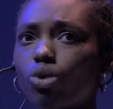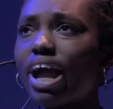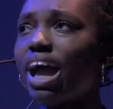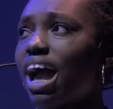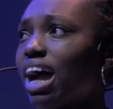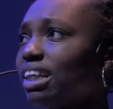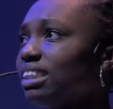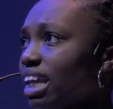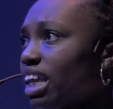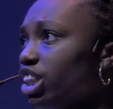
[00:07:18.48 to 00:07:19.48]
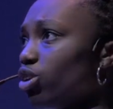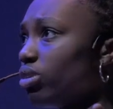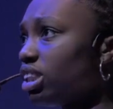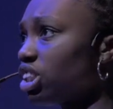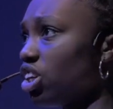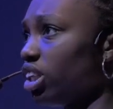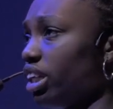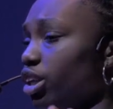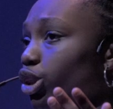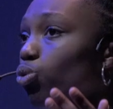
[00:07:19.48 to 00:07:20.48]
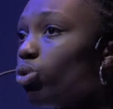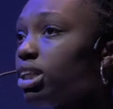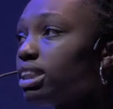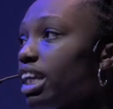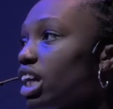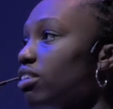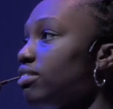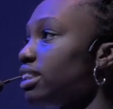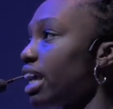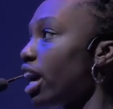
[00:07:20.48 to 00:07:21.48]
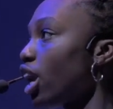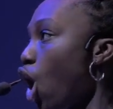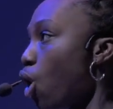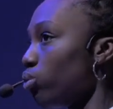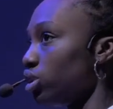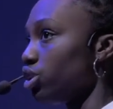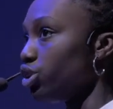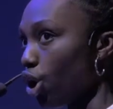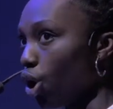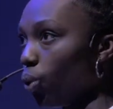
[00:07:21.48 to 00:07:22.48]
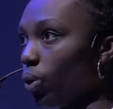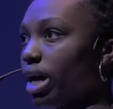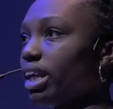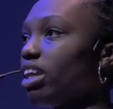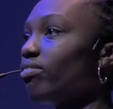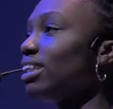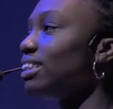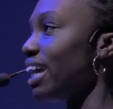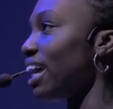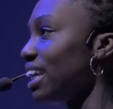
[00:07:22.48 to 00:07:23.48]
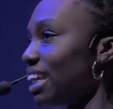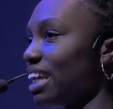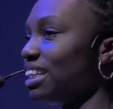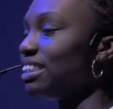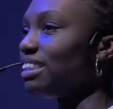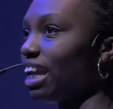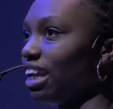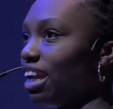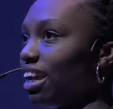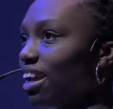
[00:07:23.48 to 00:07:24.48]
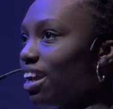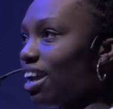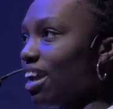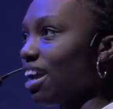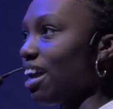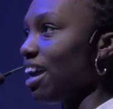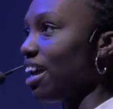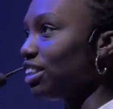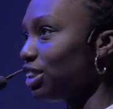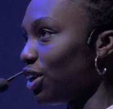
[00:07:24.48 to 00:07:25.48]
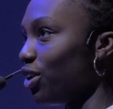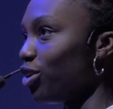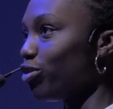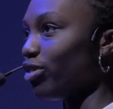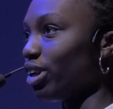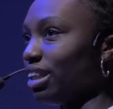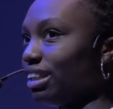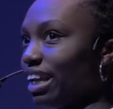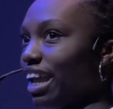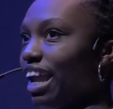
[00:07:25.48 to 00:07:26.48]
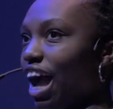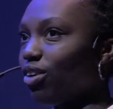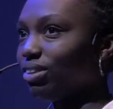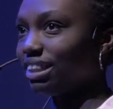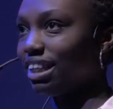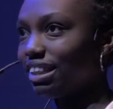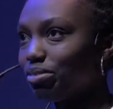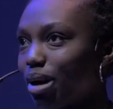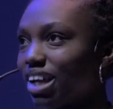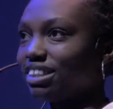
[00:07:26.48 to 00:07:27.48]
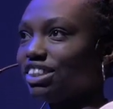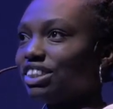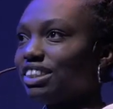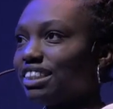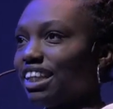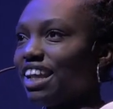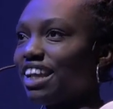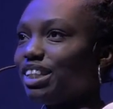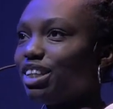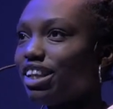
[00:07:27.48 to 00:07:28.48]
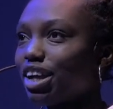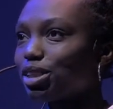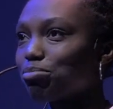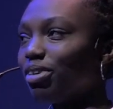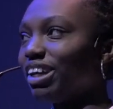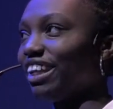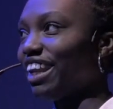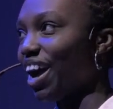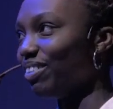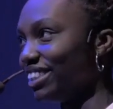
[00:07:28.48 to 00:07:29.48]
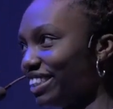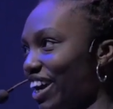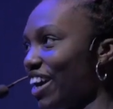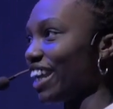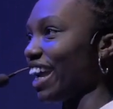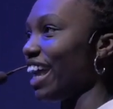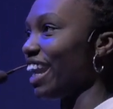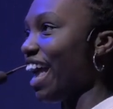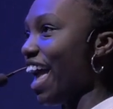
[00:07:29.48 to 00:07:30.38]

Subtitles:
why I hadn't taken the risk earlier. The worst he could have said was no, and even then he didn't say it. So for the day, I was in the passenger seat, and the next morning I was there again,